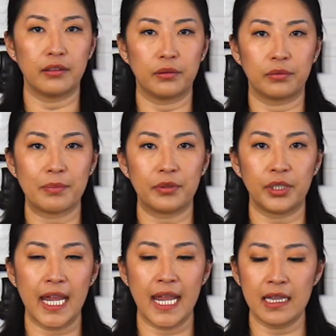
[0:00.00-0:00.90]
rubber
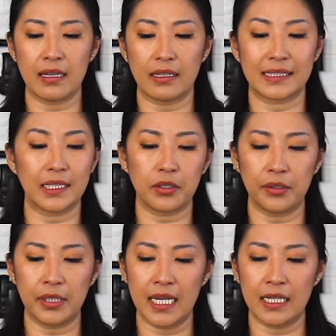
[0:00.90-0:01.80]
end,
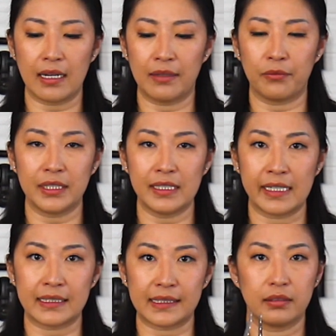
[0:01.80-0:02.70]
silicone end, and one
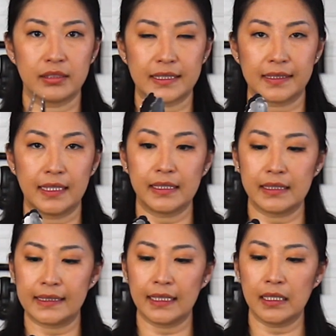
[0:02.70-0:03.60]
is just
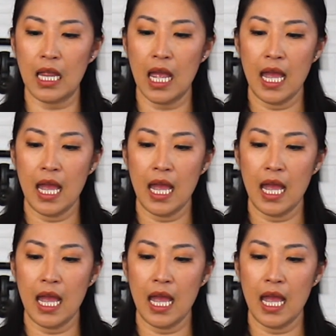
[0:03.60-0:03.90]
stainless steel.